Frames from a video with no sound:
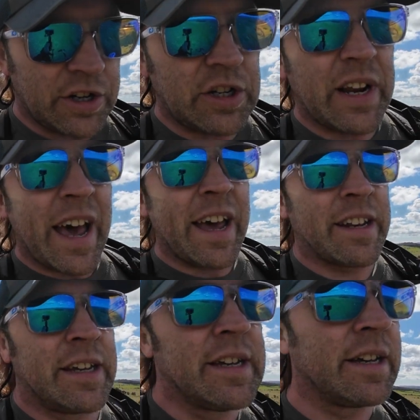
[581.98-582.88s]
should add
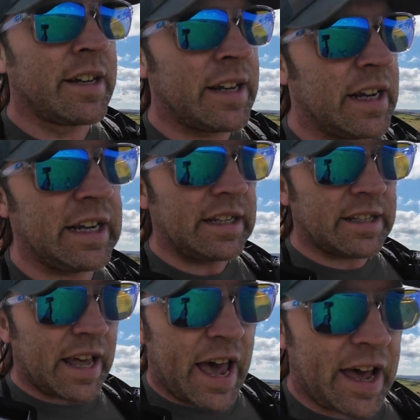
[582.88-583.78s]
is
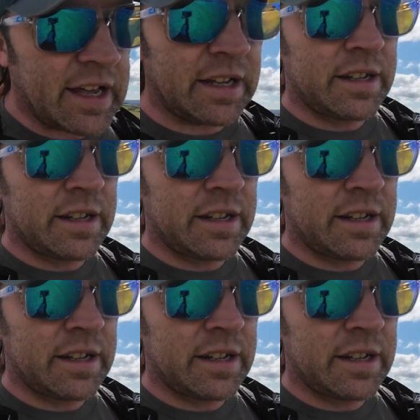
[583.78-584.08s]
that